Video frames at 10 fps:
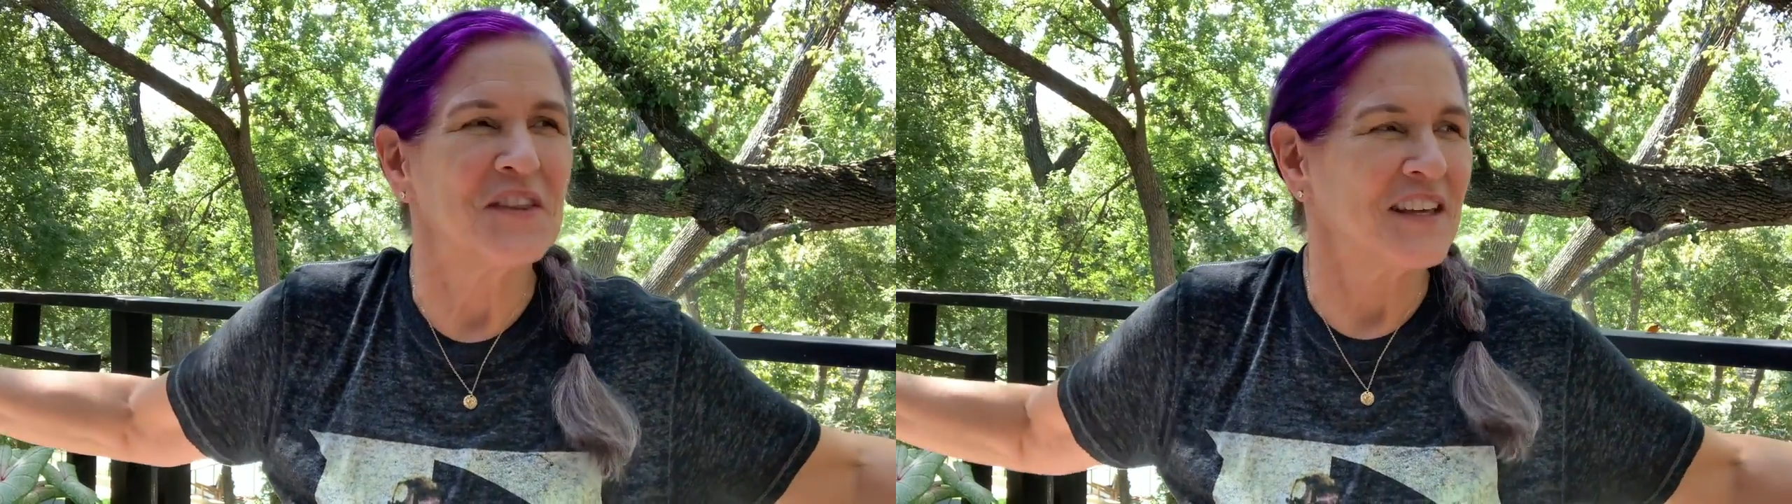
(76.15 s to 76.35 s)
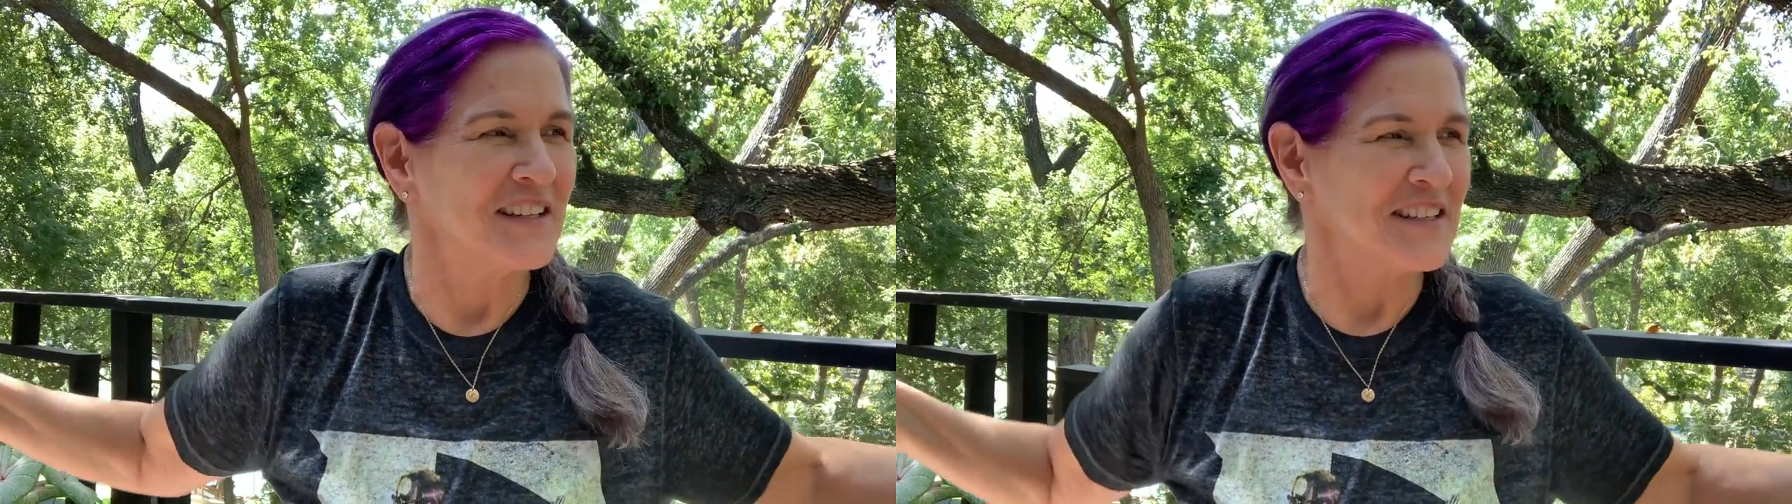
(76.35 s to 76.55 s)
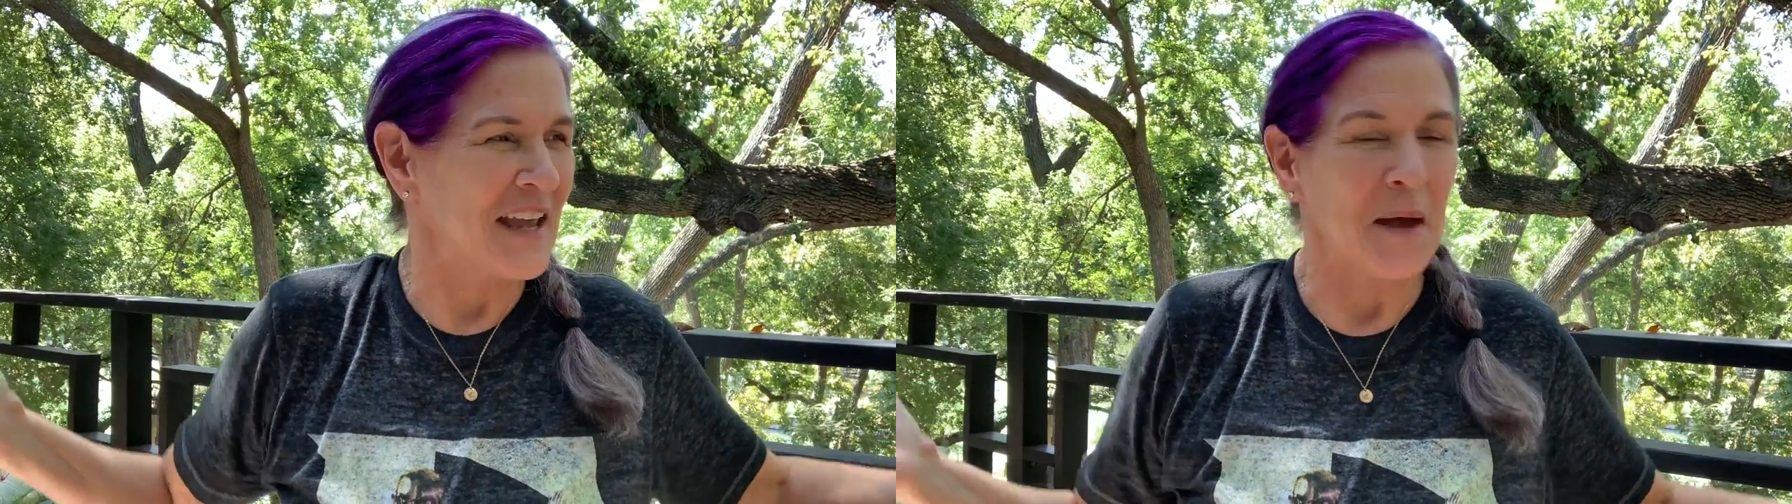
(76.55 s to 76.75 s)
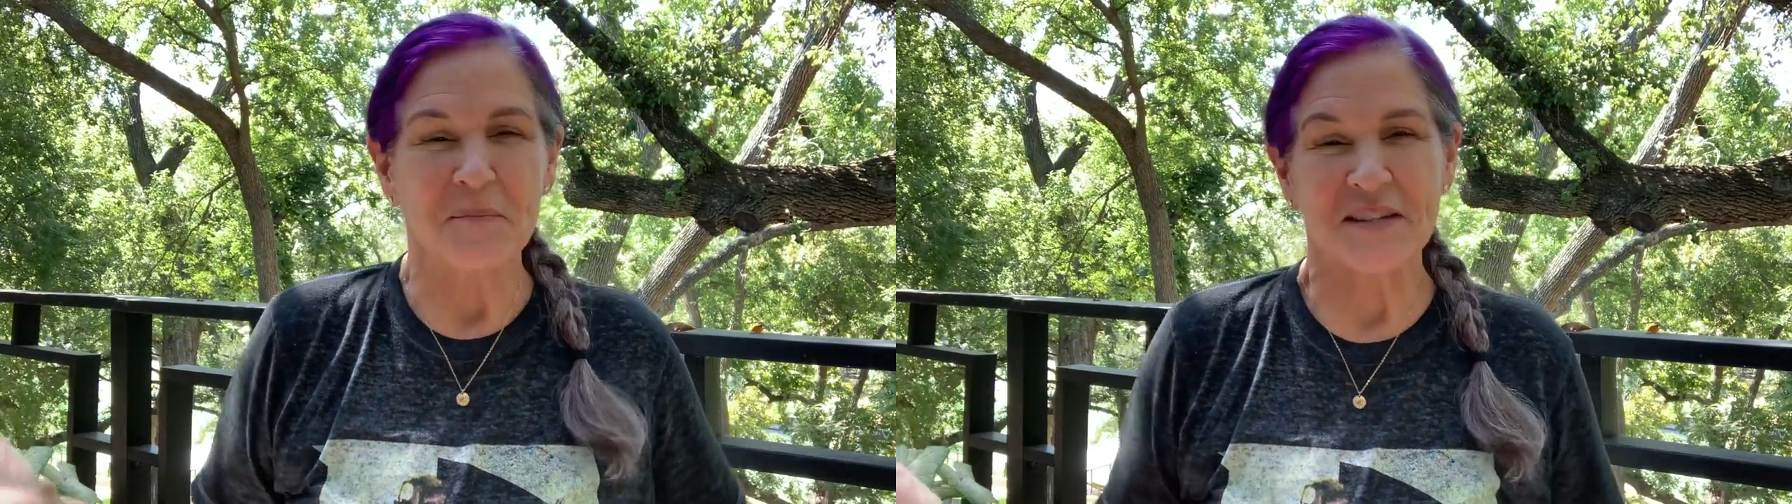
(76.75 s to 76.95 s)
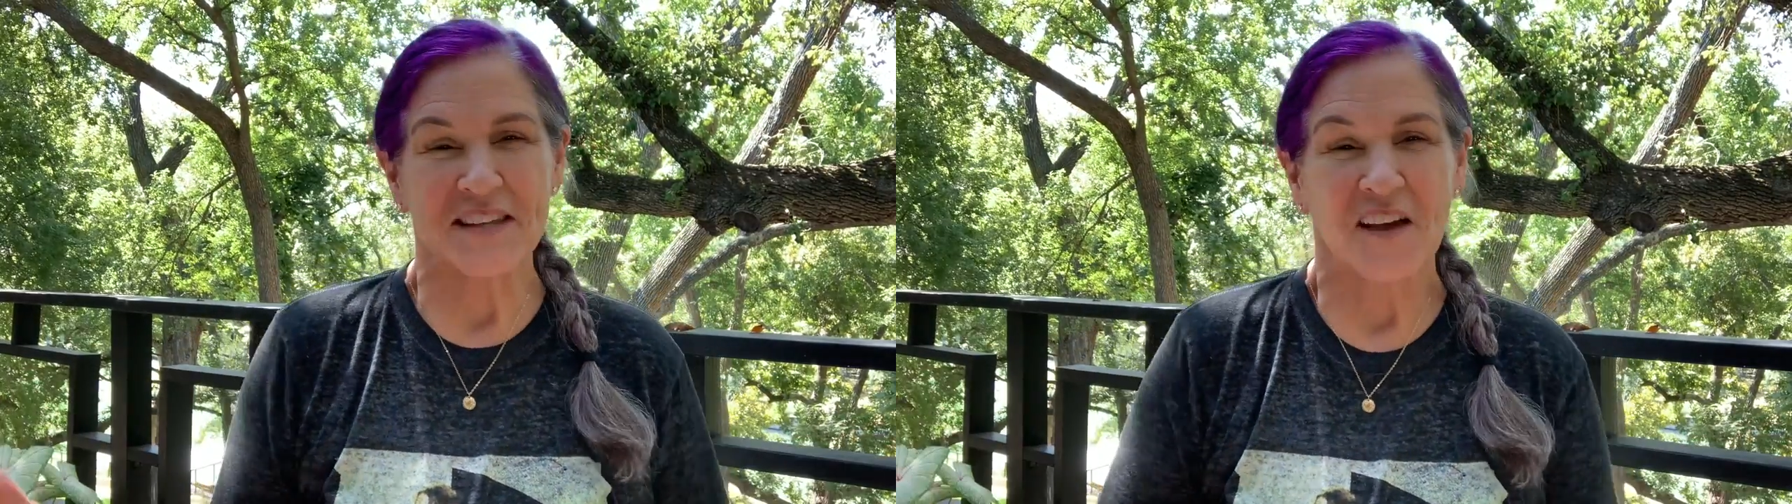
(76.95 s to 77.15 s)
the depths